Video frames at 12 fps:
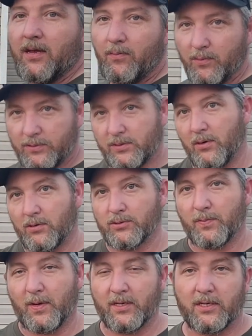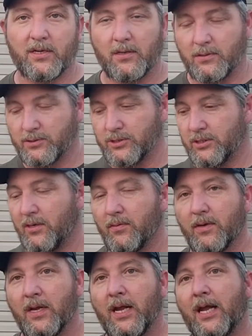with corresponding colors, you know,
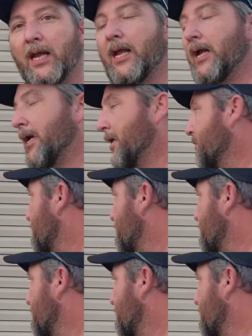and